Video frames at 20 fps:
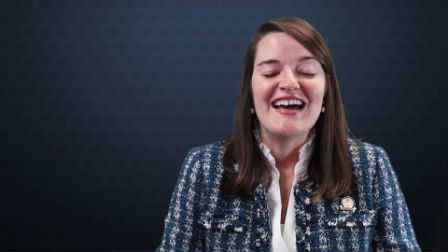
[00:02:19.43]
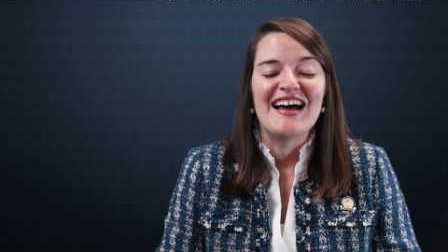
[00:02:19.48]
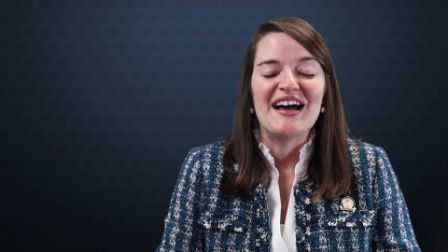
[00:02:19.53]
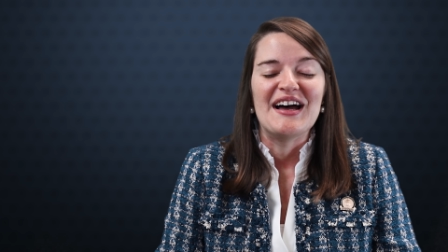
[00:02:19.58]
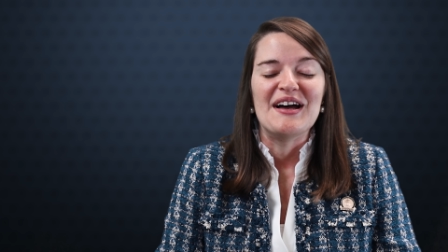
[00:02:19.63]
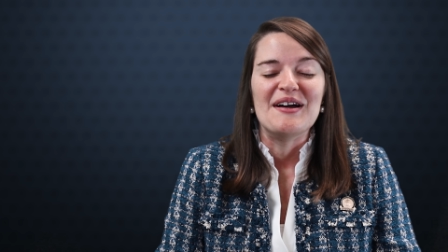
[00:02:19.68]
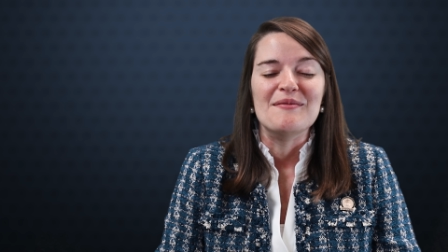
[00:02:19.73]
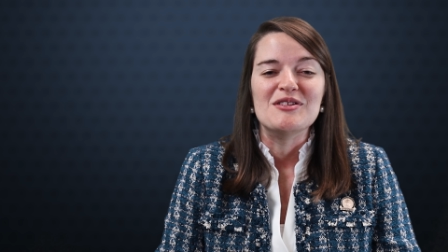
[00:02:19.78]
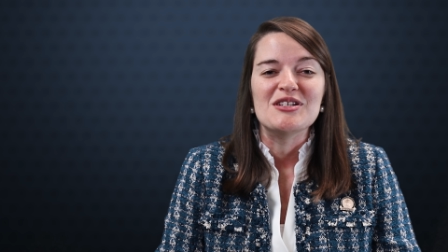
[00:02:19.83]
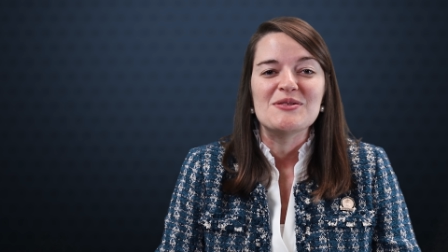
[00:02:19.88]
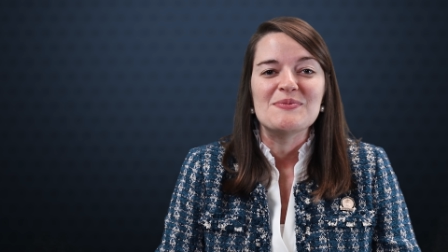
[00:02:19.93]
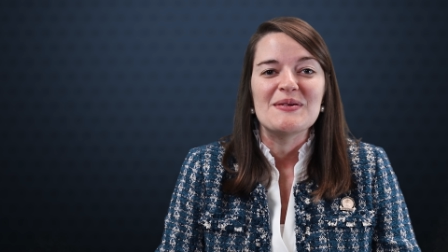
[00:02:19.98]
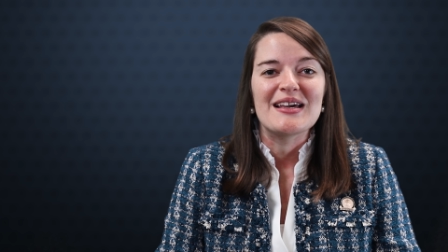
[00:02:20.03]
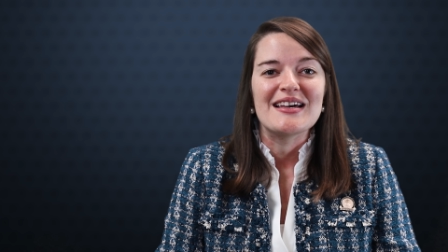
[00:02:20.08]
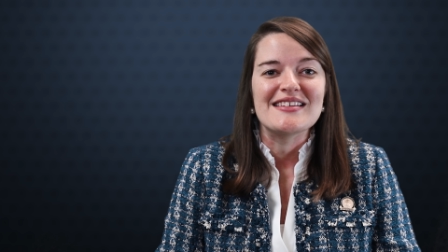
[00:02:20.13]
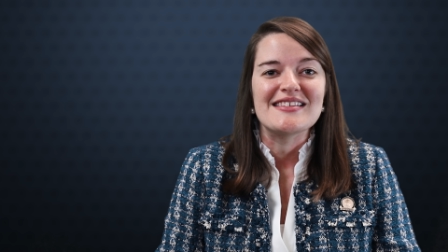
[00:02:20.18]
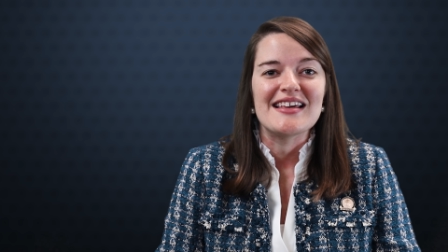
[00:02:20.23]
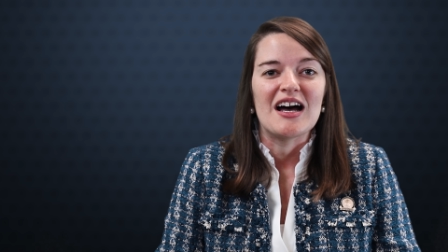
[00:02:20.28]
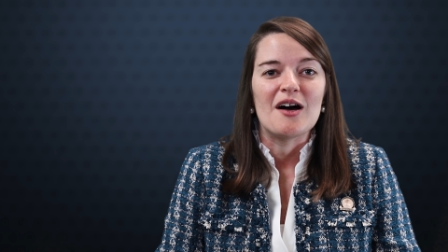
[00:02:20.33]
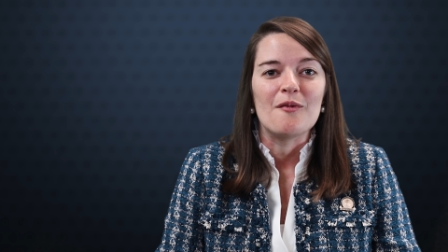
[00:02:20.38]
um, just
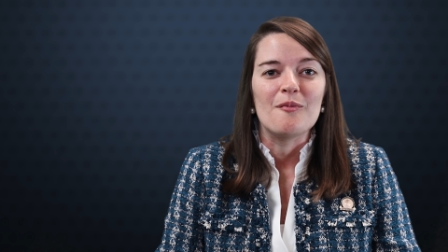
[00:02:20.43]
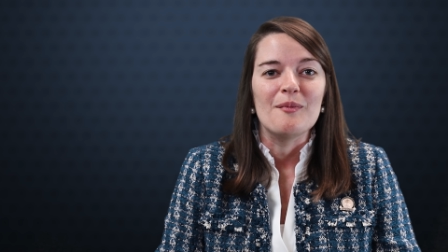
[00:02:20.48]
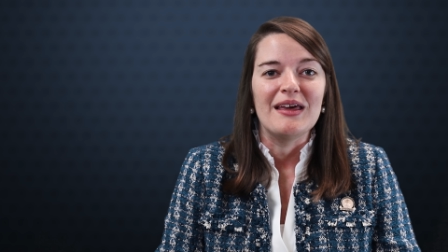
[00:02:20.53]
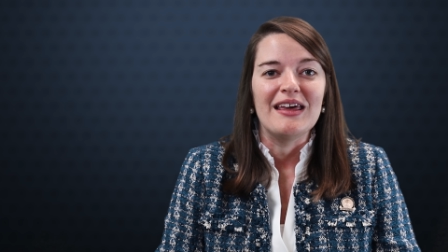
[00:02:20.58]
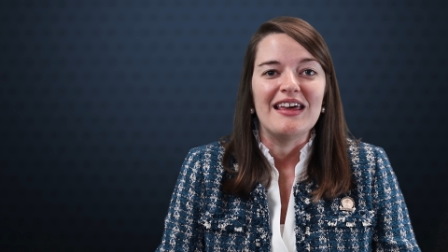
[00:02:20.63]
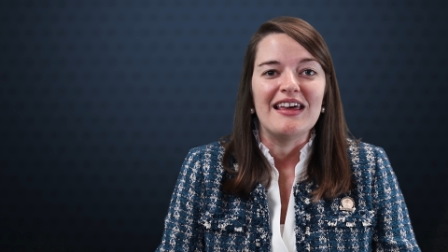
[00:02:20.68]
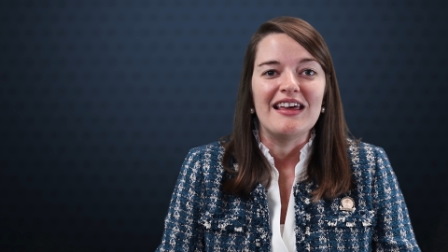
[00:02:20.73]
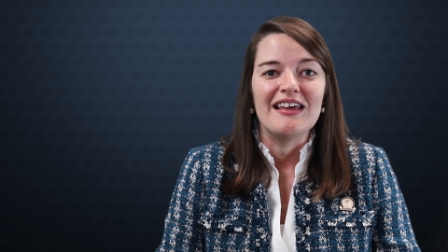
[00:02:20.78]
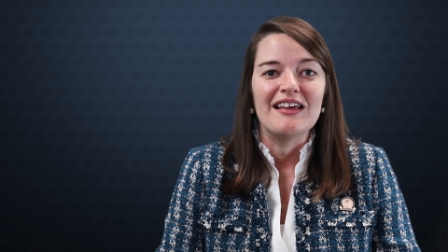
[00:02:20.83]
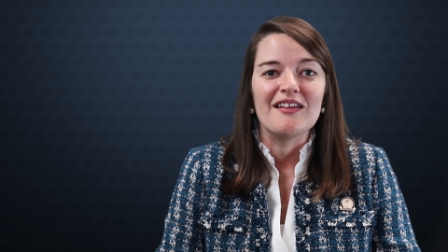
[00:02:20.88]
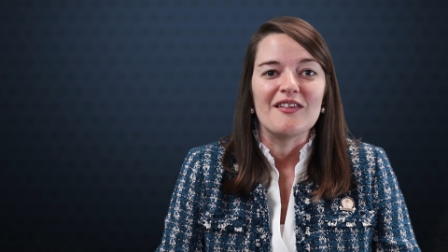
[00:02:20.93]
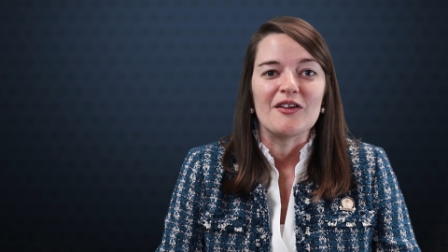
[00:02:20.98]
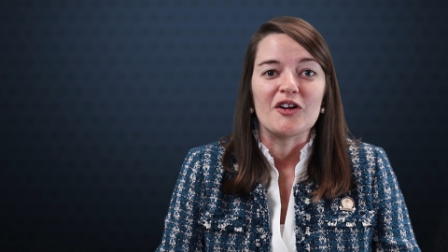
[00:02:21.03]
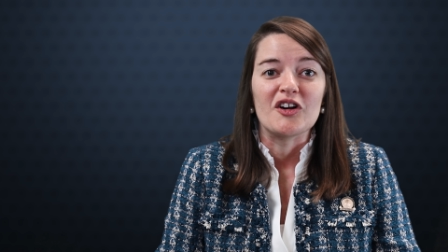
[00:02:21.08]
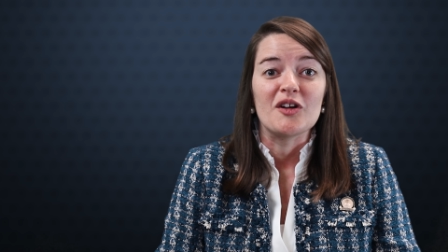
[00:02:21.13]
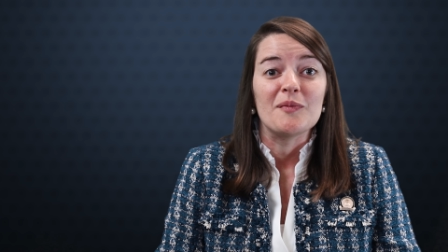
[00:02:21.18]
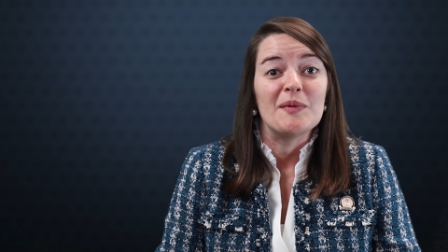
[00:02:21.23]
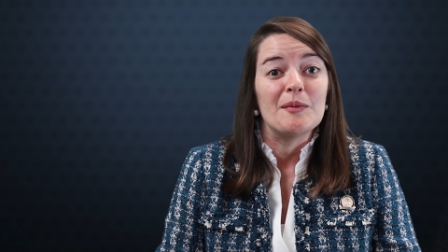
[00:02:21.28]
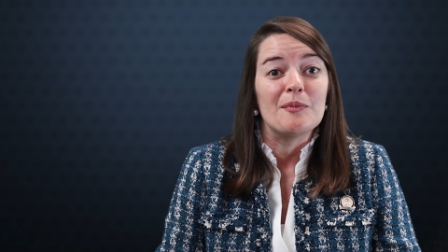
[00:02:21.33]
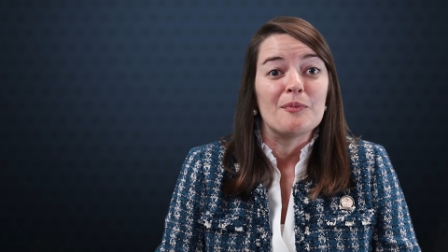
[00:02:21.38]
because it helped me
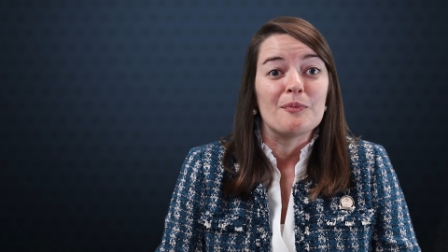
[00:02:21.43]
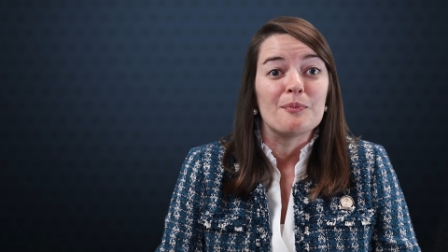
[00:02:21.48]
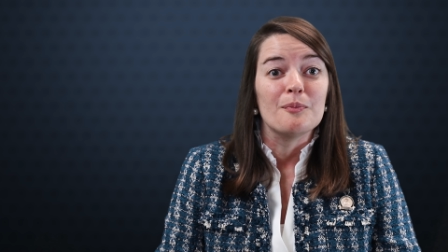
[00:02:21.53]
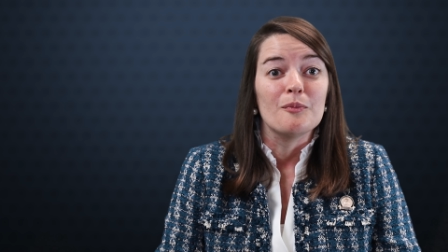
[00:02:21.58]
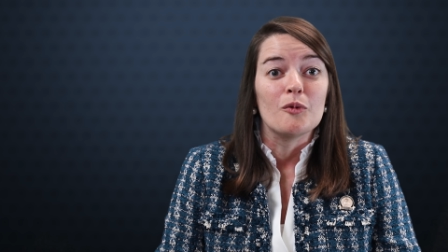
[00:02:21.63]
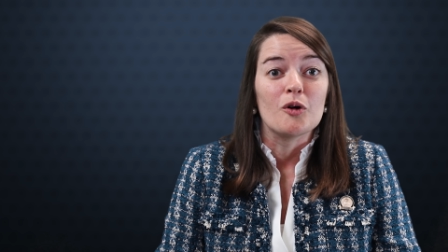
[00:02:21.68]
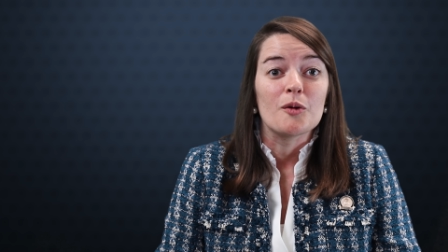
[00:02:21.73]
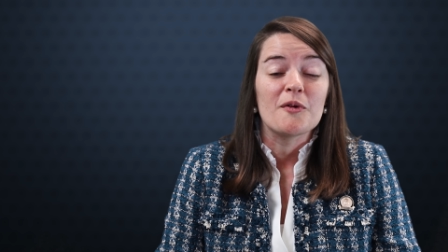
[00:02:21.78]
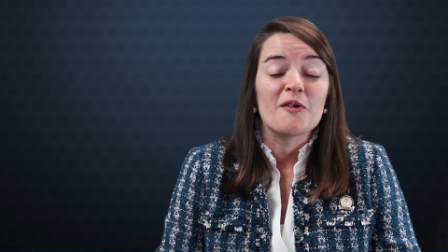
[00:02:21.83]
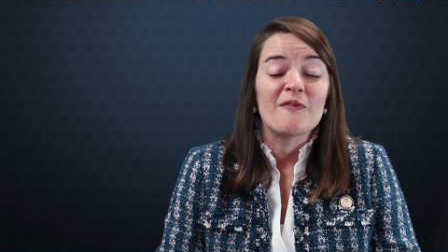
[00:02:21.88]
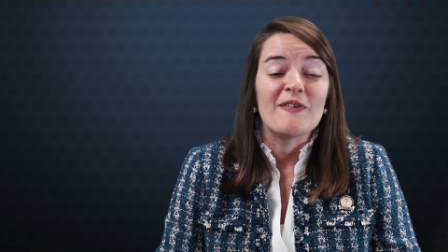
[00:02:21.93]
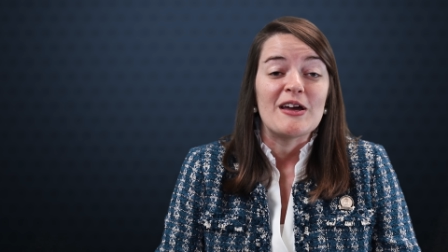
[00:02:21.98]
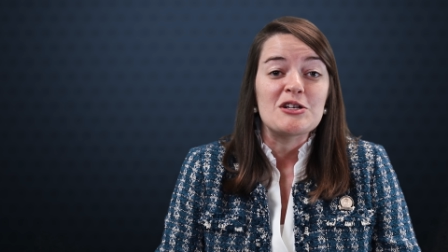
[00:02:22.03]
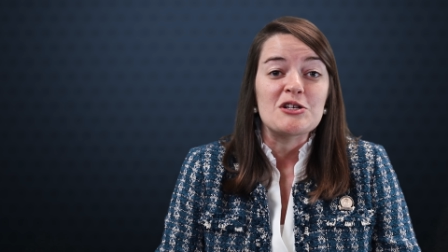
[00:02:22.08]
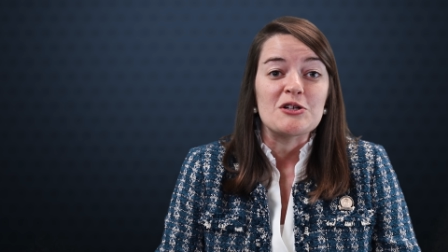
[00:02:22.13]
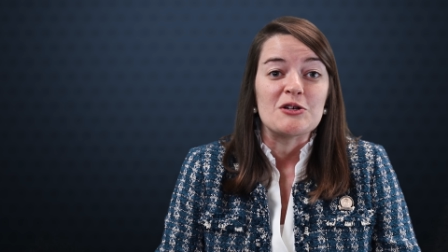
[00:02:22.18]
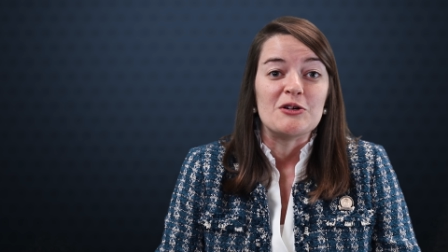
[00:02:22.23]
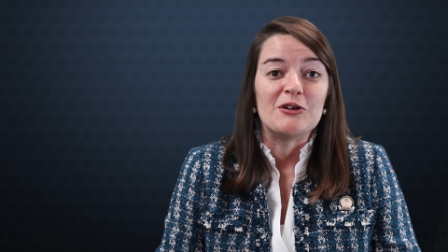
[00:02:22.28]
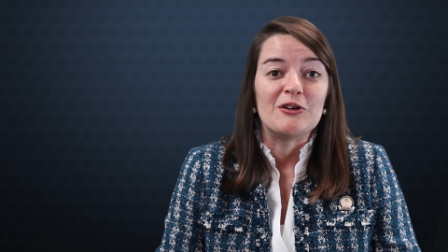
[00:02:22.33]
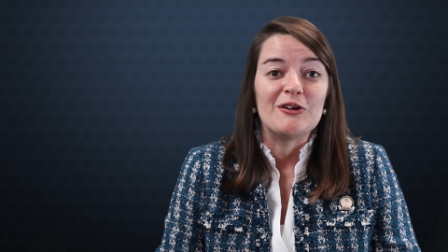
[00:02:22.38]
learn to be more
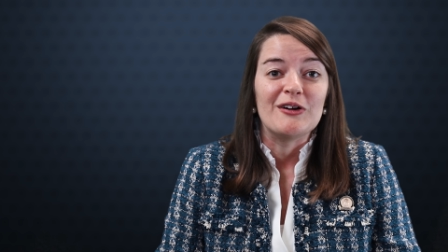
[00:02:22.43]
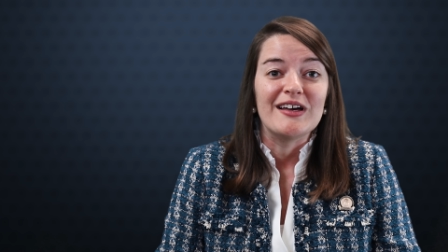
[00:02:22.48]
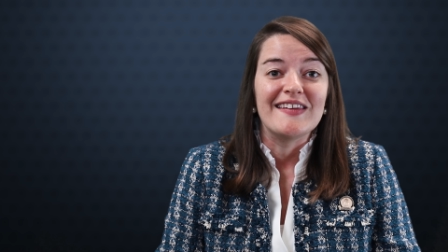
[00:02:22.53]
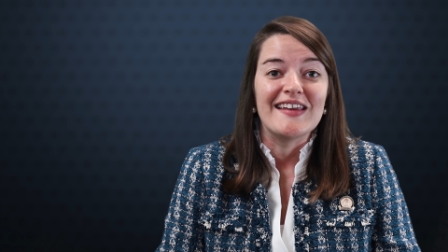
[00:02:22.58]
professional,